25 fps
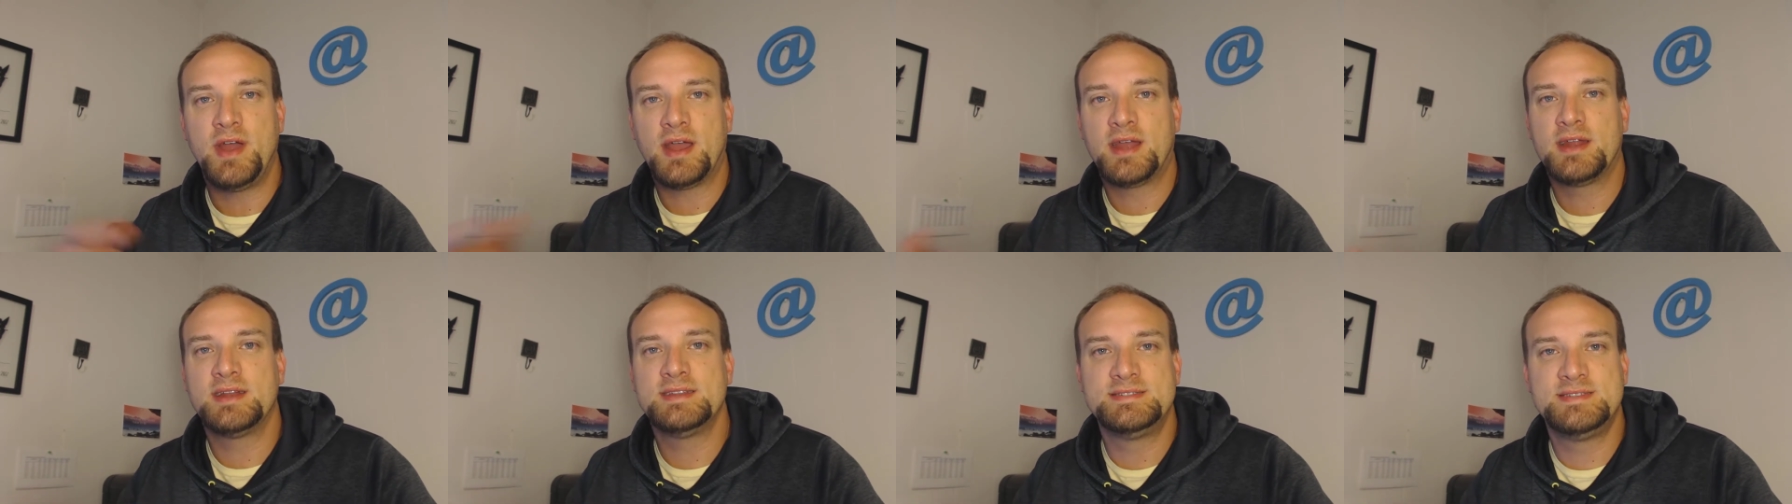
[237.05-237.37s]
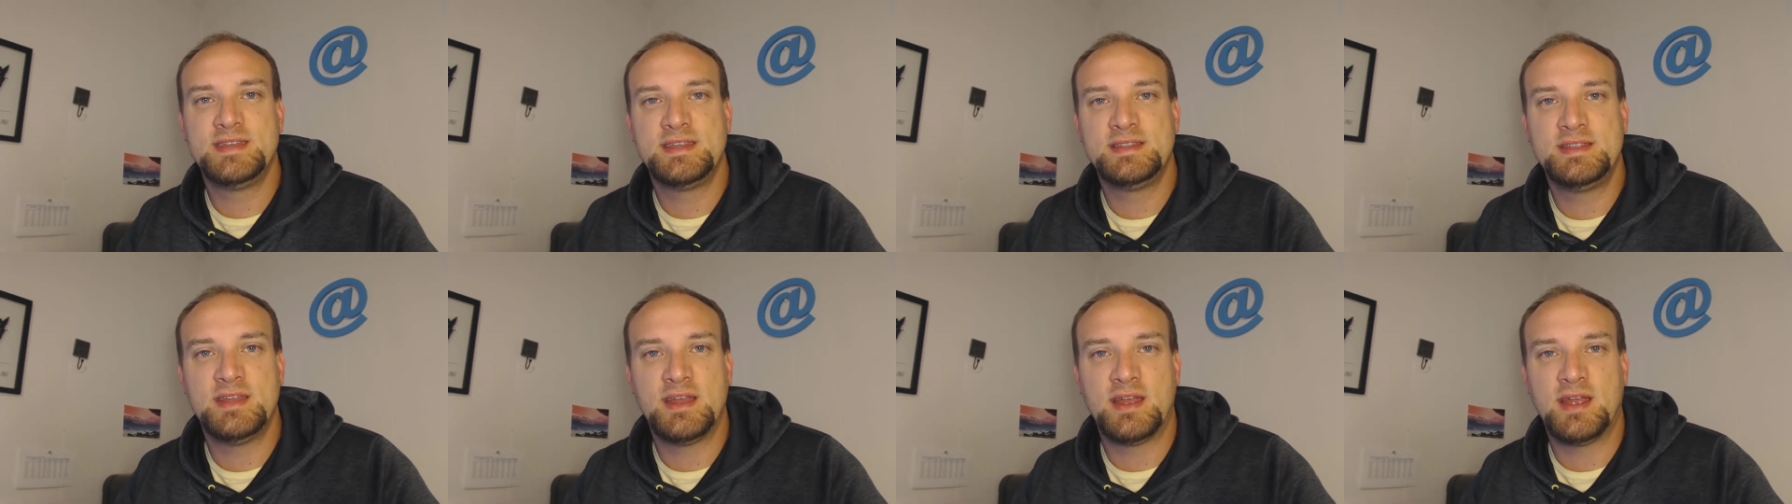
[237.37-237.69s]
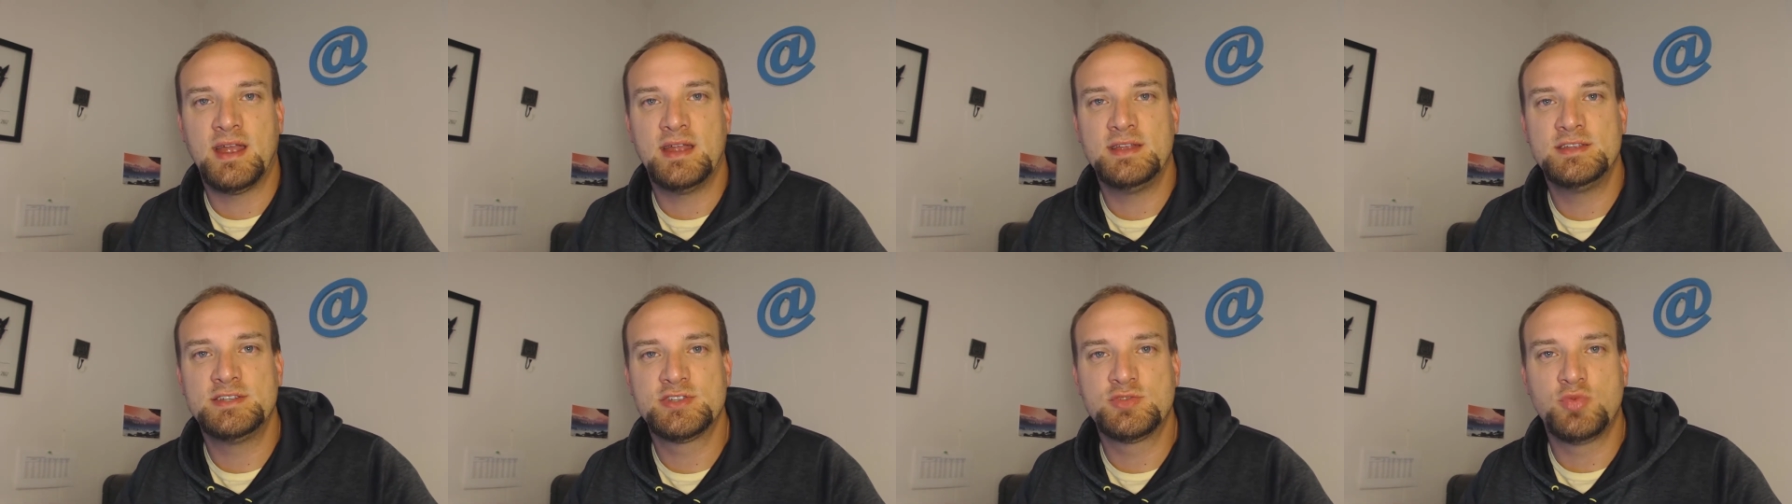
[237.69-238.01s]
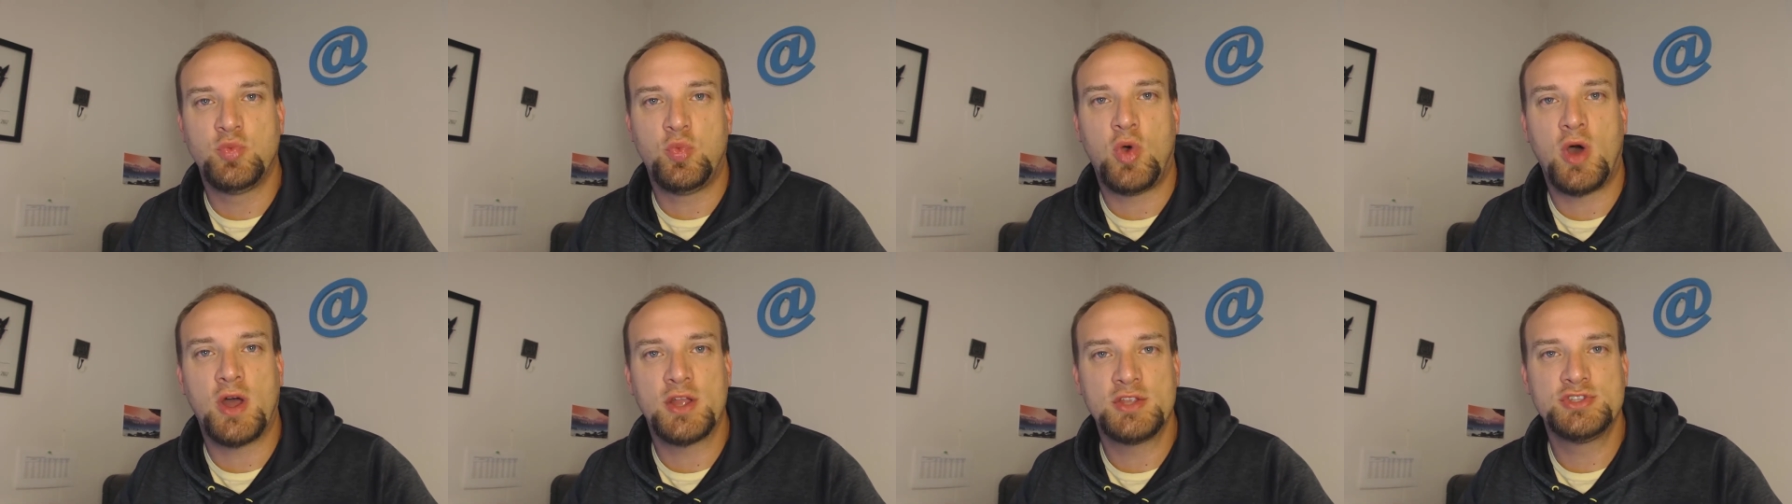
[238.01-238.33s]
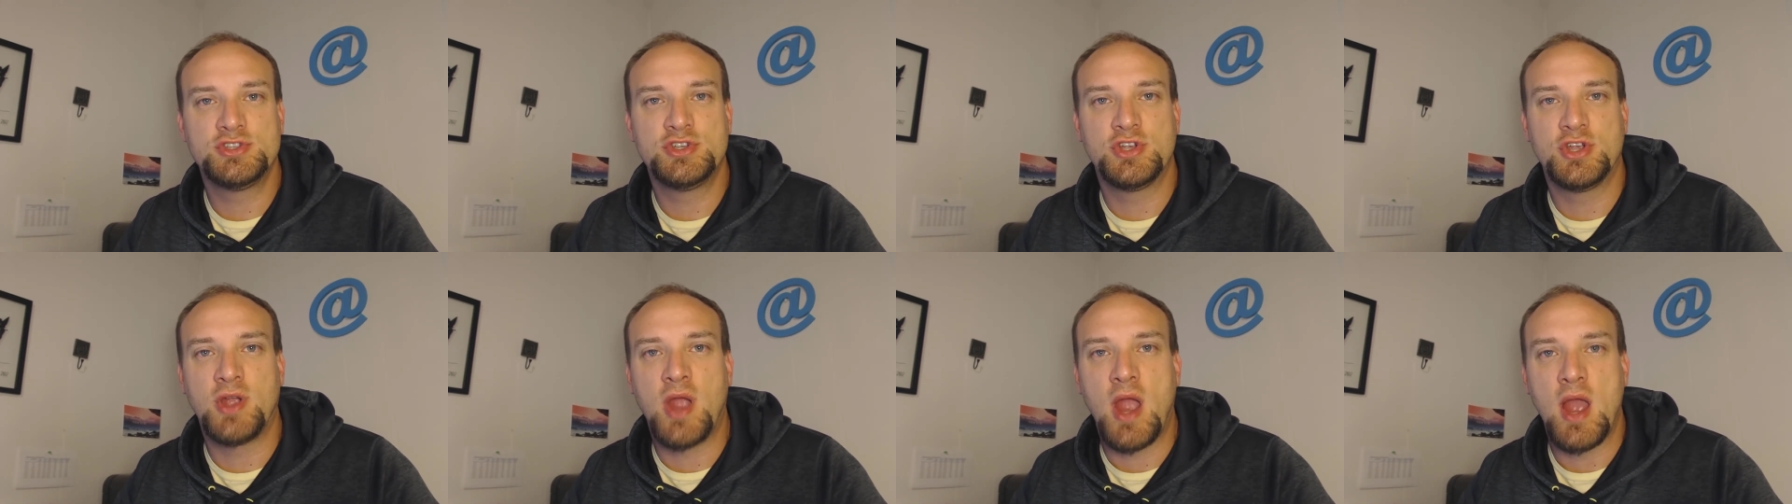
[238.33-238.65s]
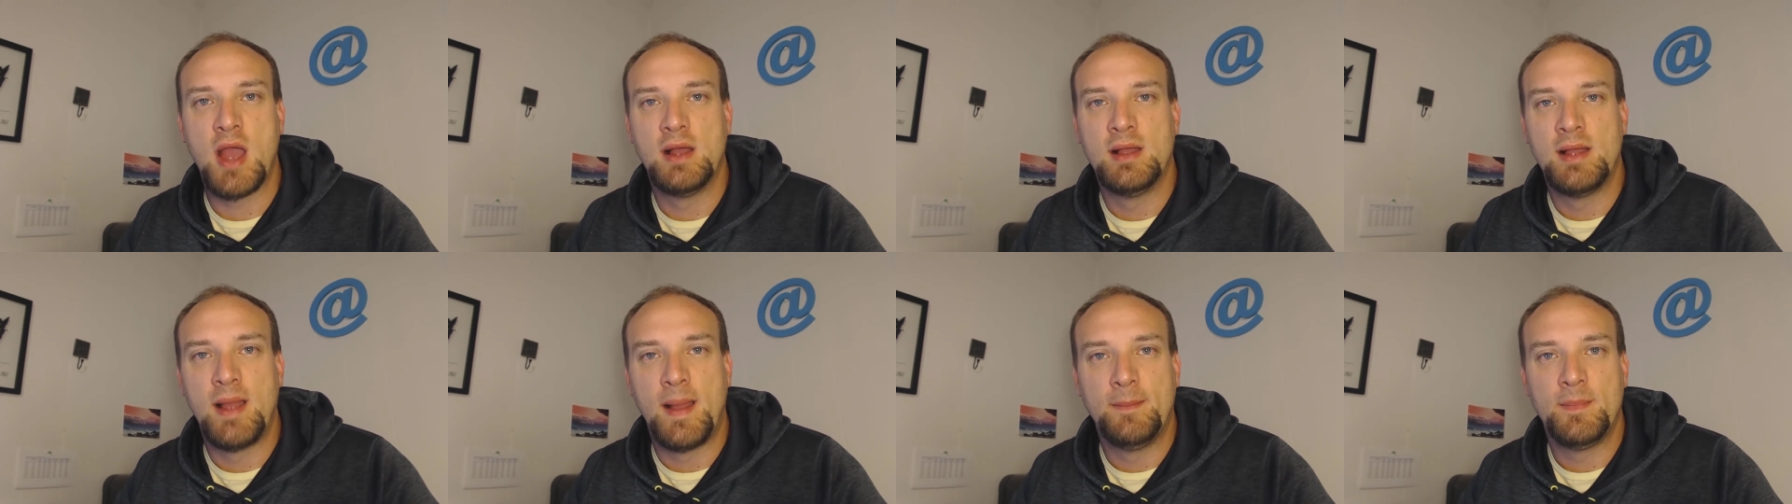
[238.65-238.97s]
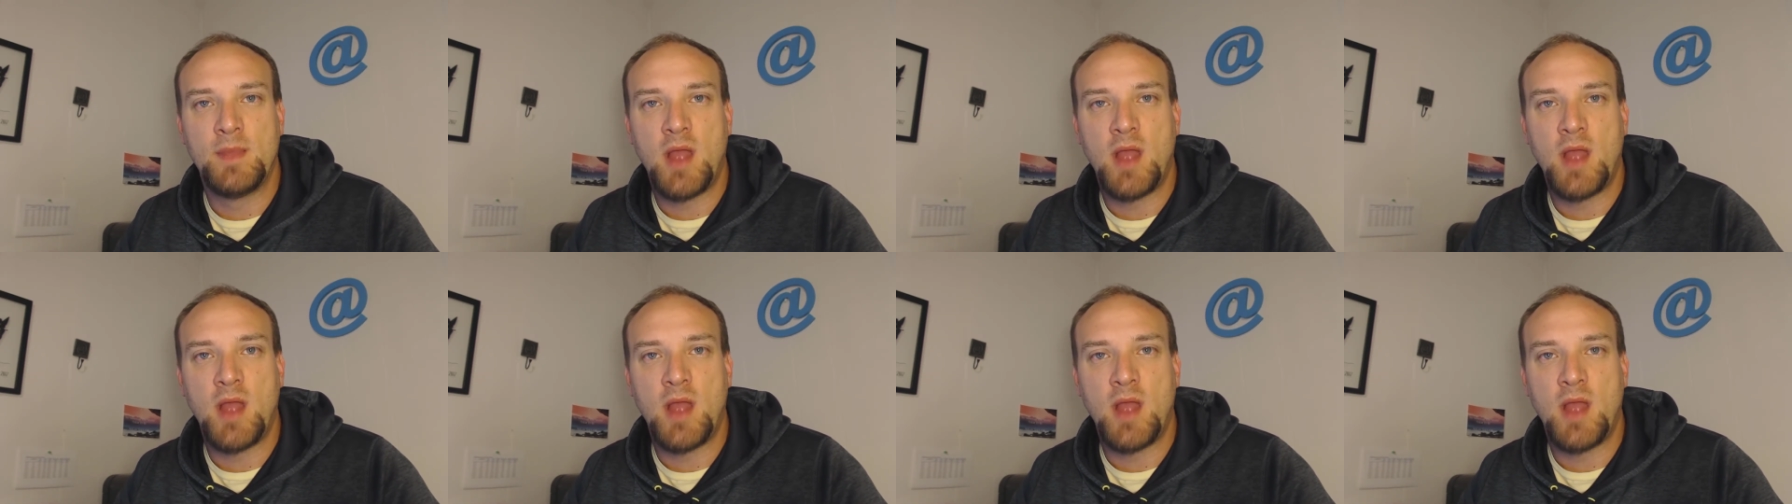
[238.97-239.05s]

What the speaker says: not going to sit there and just watch your